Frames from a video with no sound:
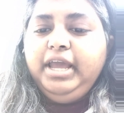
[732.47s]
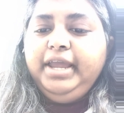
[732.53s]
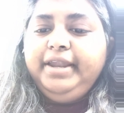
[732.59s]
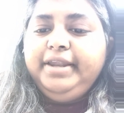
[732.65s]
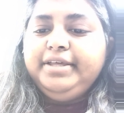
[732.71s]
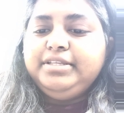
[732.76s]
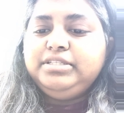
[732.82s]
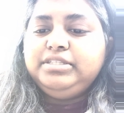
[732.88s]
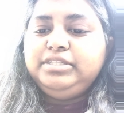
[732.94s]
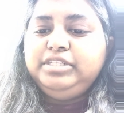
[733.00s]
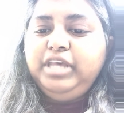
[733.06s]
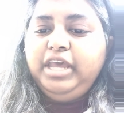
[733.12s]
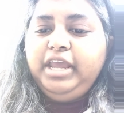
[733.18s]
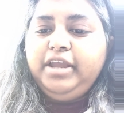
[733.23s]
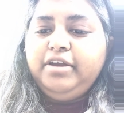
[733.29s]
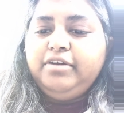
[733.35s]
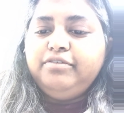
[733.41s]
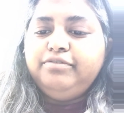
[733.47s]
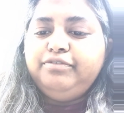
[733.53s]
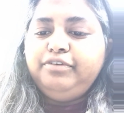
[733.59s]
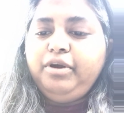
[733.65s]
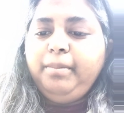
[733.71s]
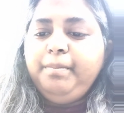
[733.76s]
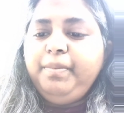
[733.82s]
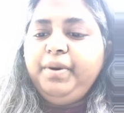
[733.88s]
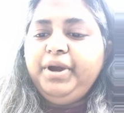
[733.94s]
It is there
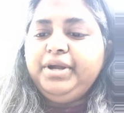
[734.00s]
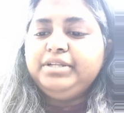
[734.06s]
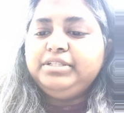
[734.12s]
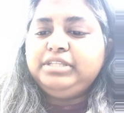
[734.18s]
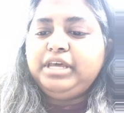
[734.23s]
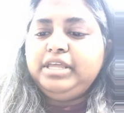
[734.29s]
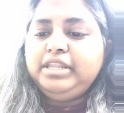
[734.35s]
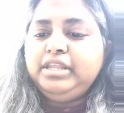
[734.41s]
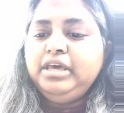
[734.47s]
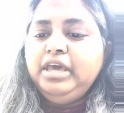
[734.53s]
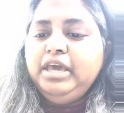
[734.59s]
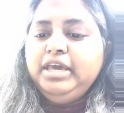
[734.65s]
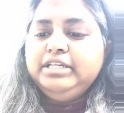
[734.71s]
from birth and